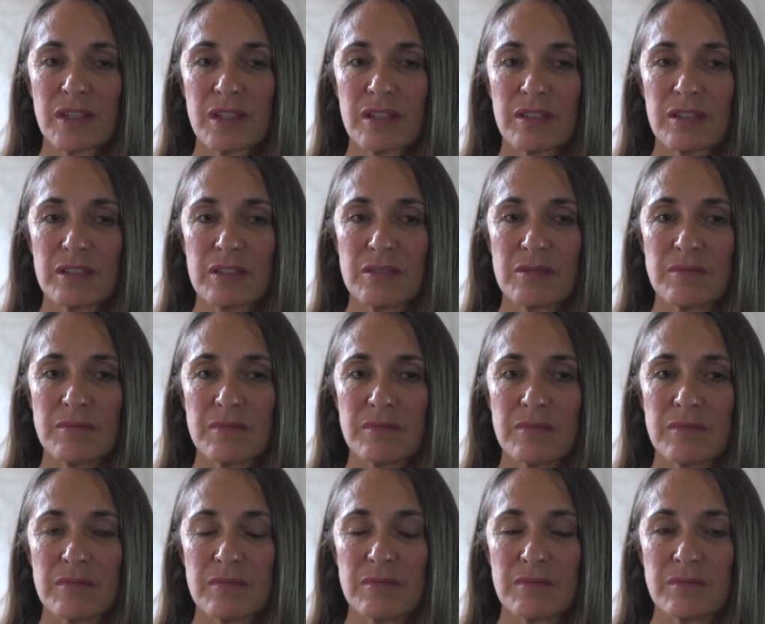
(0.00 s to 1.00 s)
Um,
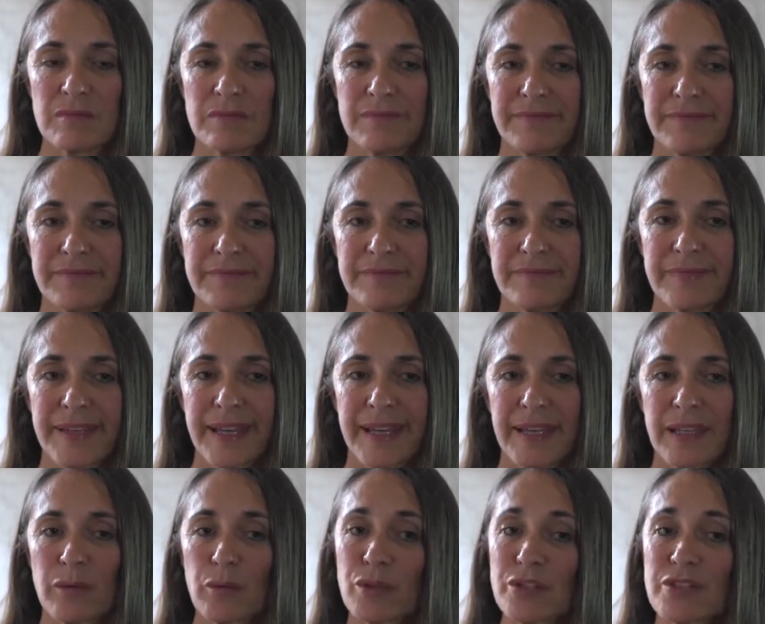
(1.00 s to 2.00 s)

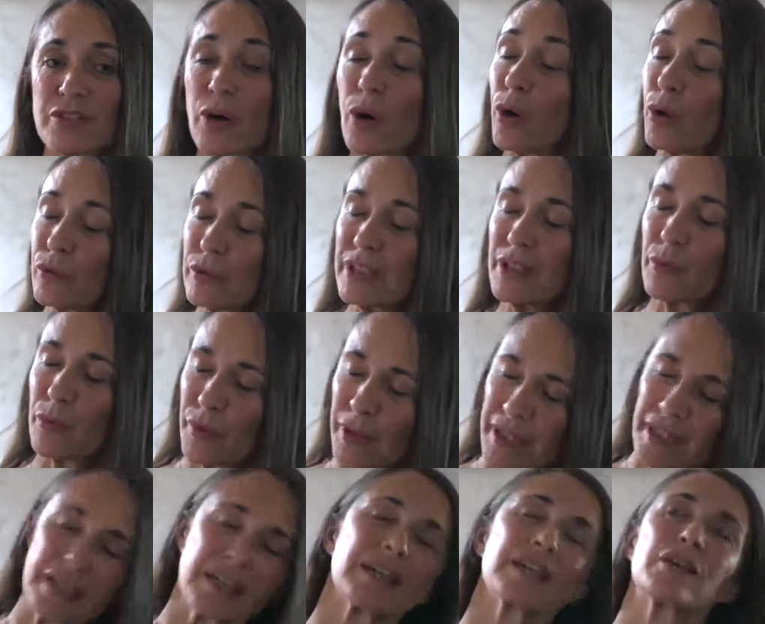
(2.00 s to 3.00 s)
and it was the only
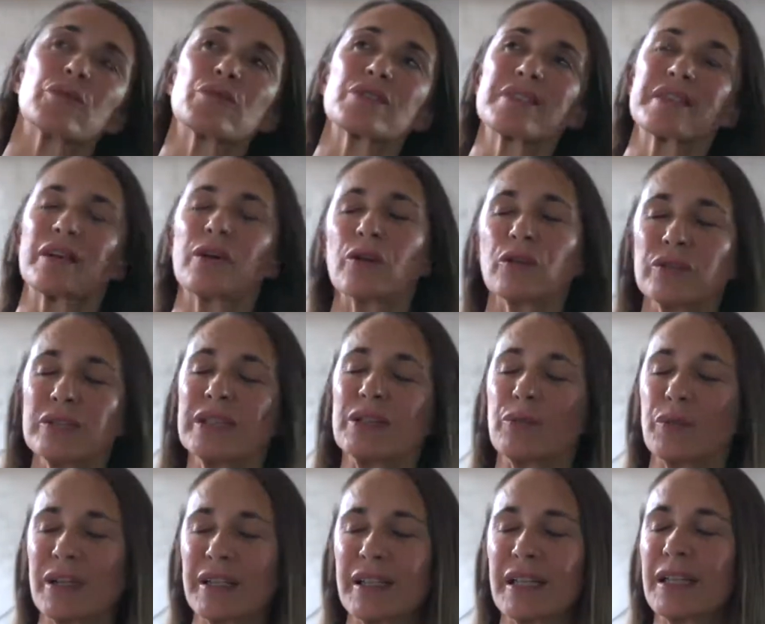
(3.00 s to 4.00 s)
way it was the
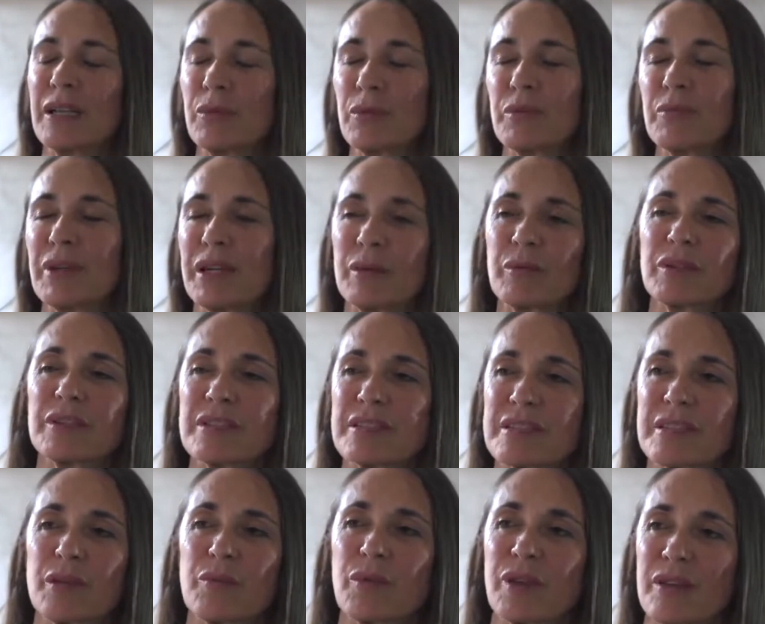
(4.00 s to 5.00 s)
only way that he would be able to
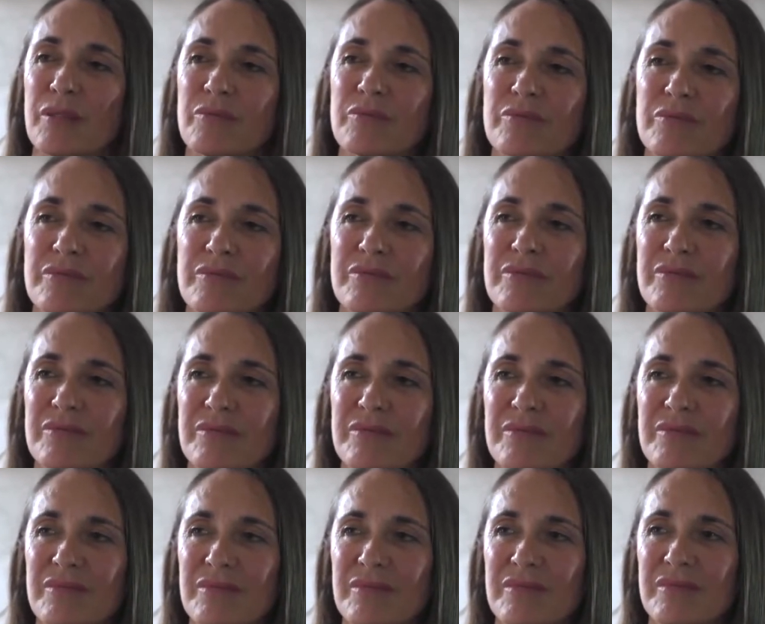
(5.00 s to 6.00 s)
see me
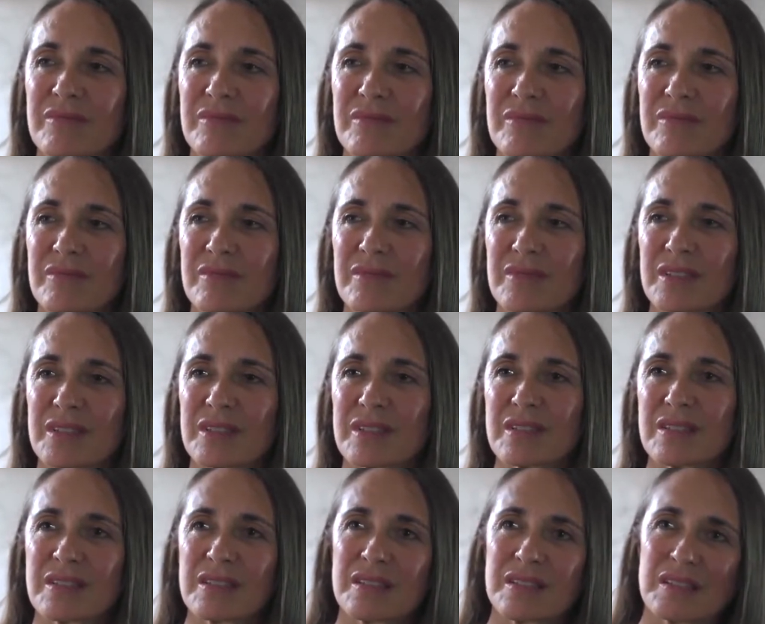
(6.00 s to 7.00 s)

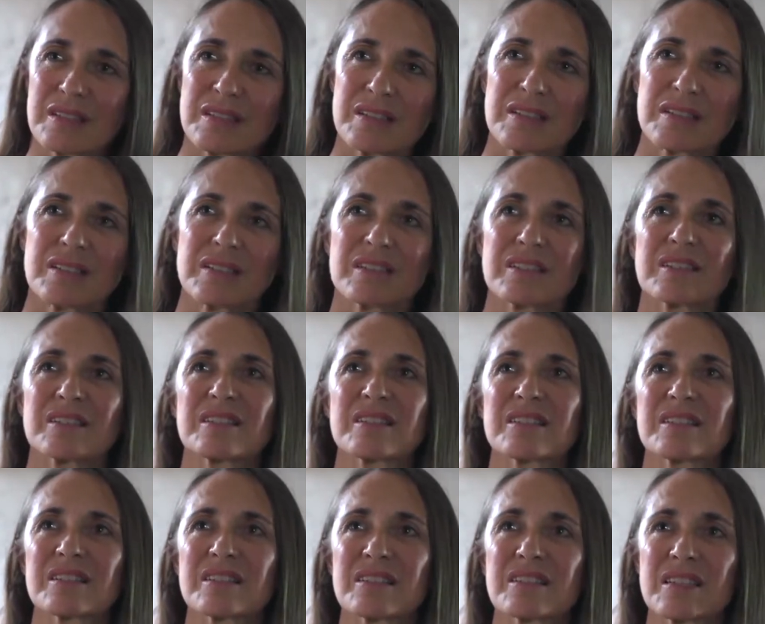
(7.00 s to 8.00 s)
is
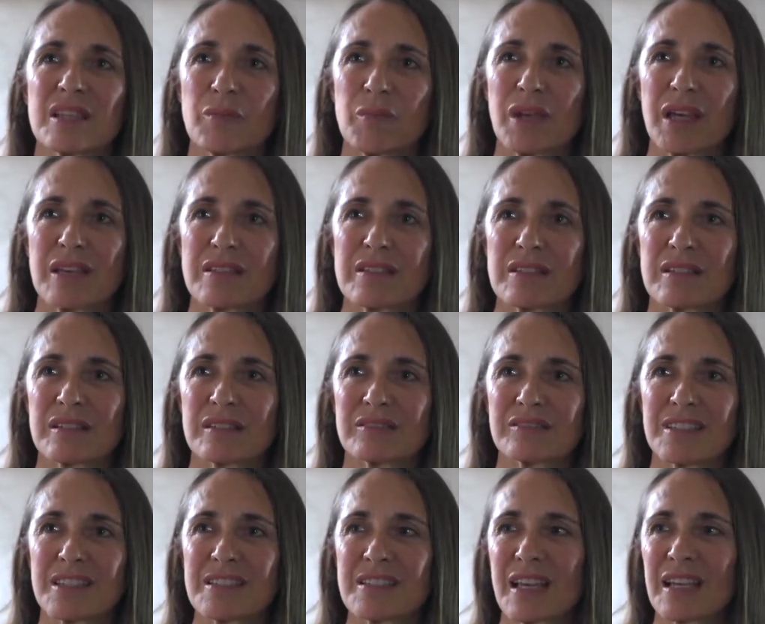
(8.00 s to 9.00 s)
to see me as
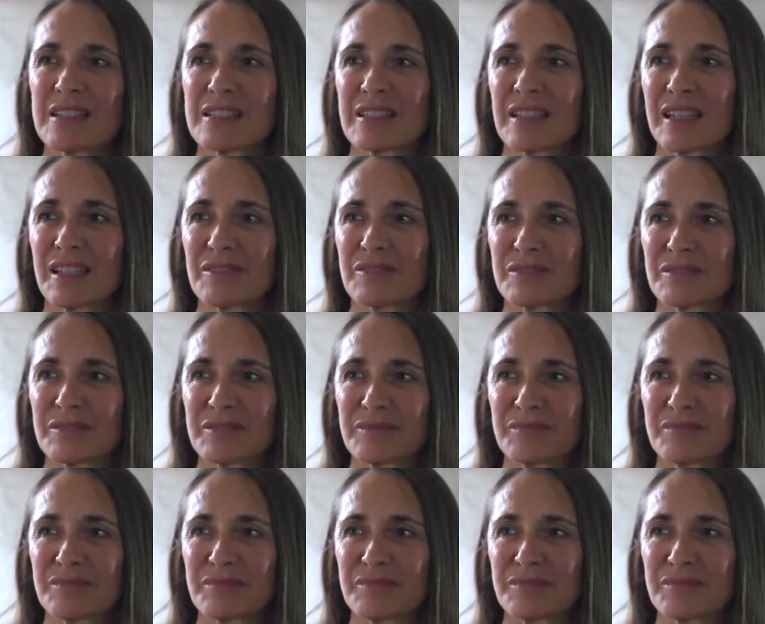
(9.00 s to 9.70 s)
a, a sex slave